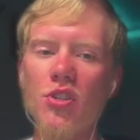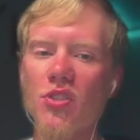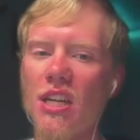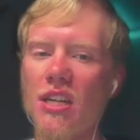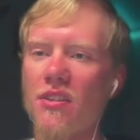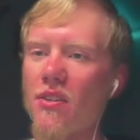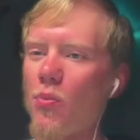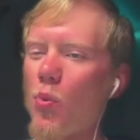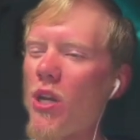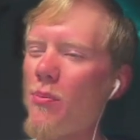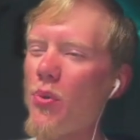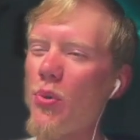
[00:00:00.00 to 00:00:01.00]
kind of
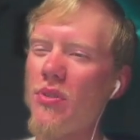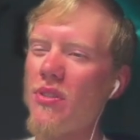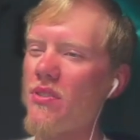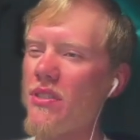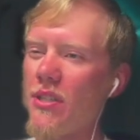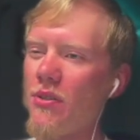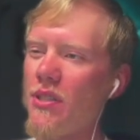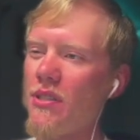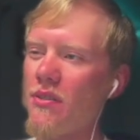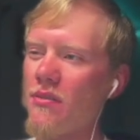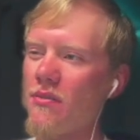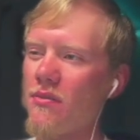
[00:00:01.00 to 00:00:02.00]
rebooting the
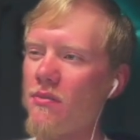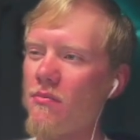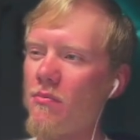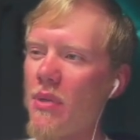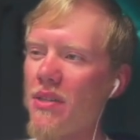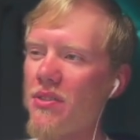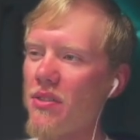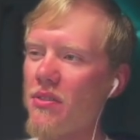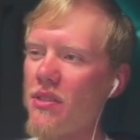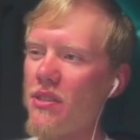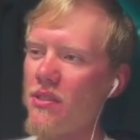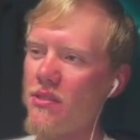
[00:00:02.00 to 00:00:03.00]
series,
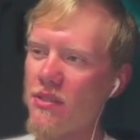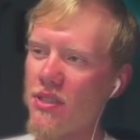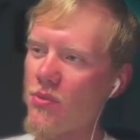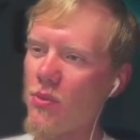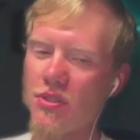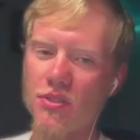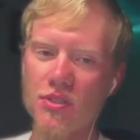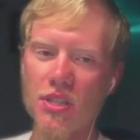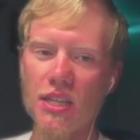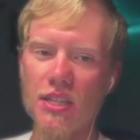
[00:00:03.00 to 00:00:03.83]
basically. Is what they're saying.